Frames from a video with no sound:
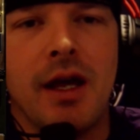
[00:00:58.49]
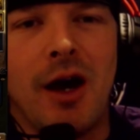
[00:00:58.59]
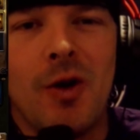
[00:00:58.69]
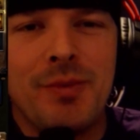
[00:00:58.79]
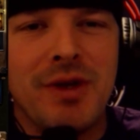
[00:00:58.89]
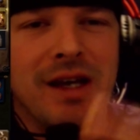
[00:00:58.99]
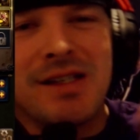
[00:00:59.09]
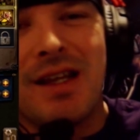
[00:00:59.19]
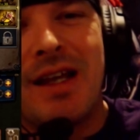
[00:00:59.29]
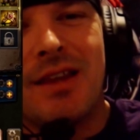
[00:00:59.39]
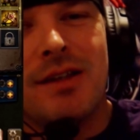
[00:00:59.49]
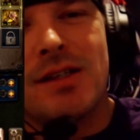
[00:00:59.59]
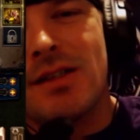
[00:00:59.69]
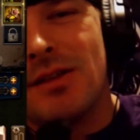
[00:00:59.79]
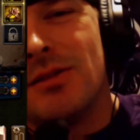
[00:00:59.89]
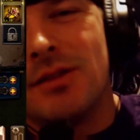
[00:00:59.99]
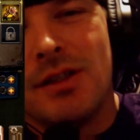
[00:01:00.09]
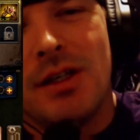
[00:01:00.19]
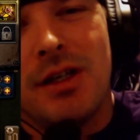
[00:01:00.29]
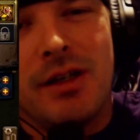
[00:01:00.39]
I hope you guys like this little,
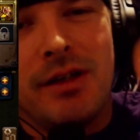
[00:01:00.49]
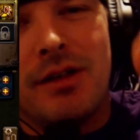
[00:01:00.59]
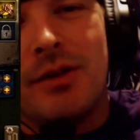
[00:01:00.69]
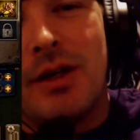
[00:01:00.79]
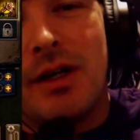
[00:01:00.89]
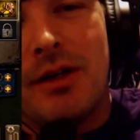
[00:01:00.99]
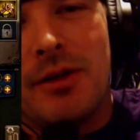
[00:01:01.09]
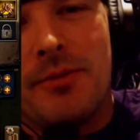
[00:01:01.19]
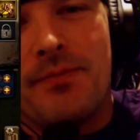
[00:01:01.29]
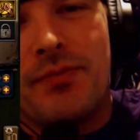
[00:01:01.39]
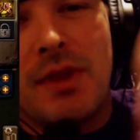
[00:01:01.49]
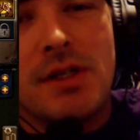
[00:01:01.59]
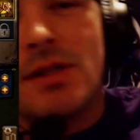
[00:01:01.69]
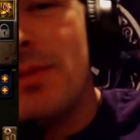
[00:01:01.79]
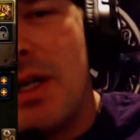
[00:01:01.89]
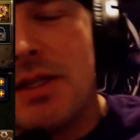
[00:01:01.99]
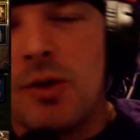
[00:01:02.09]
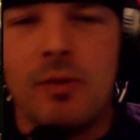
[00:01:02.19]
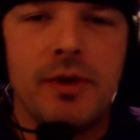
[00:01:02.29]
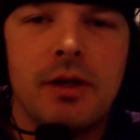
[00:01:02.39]
you know, somebody
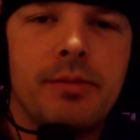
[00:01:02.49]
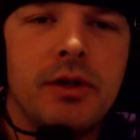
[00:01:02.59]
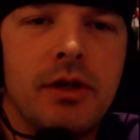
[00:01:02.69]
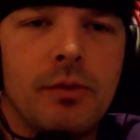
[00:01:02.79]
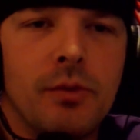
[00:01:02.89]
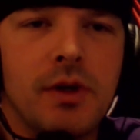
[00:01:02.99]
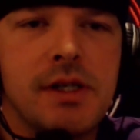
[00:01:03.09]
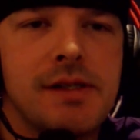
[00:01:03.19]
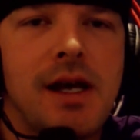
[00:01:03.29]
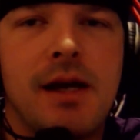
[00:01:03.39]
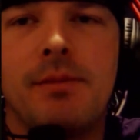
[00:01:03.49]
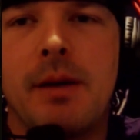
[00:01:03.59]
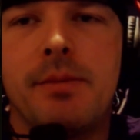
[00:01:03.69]
told me to put one side my